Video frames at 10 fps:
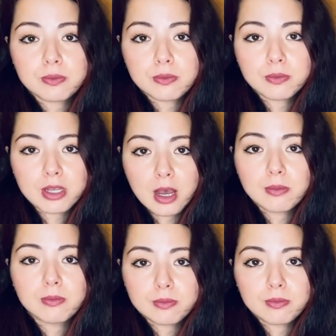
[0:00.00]

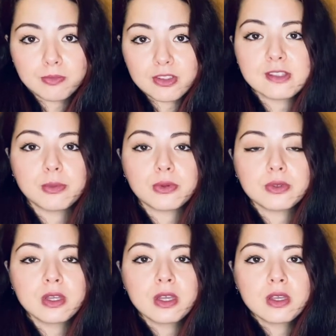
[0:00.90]
become visible.
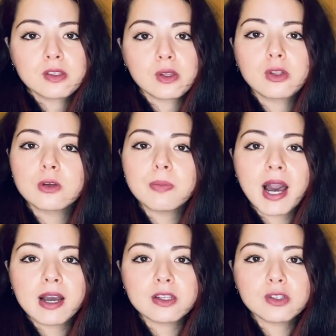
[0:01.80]
So look
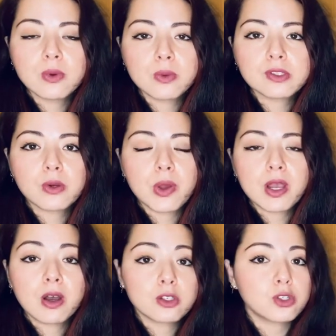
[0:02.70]
back to what was going
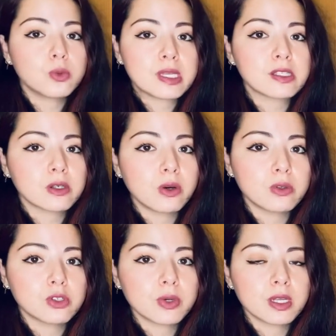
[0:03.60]
on 2 weeks ago
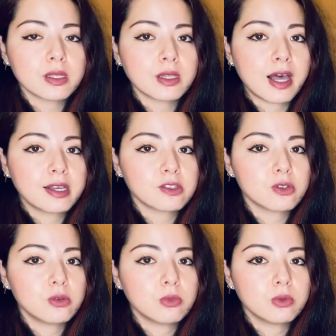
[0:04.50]
during the last
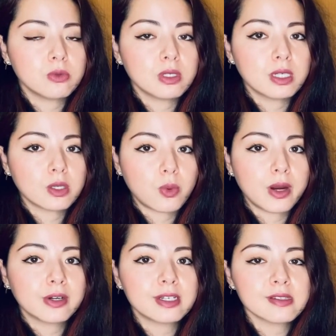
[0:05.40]
new moon in
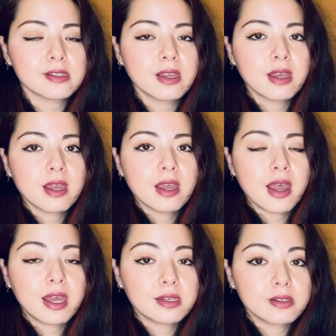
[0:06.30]
Aquarius,
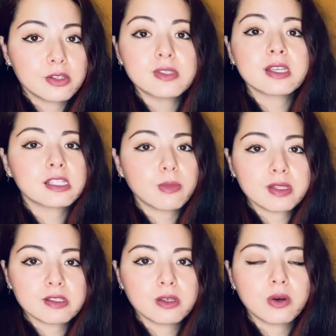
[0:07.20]
and to 6
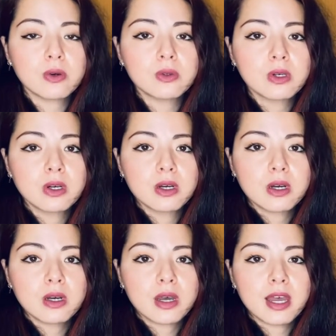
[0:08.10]
months ago,
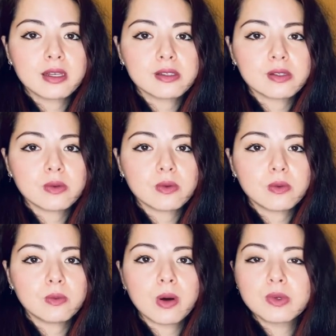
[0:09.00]
and
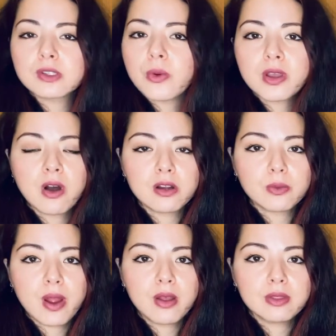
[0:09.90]
what was going on
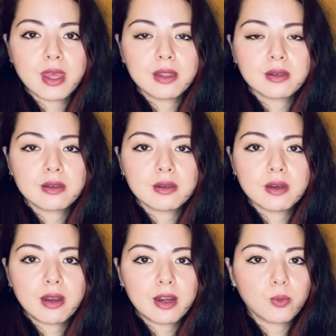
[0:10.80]
around then
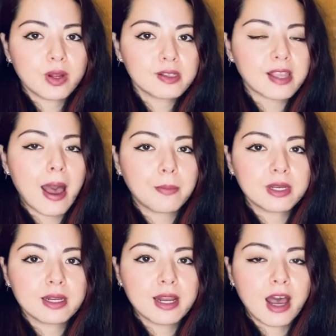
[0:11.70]
and what is
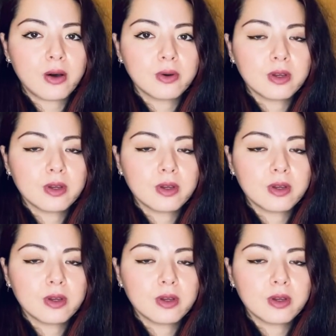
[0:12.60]
happening now,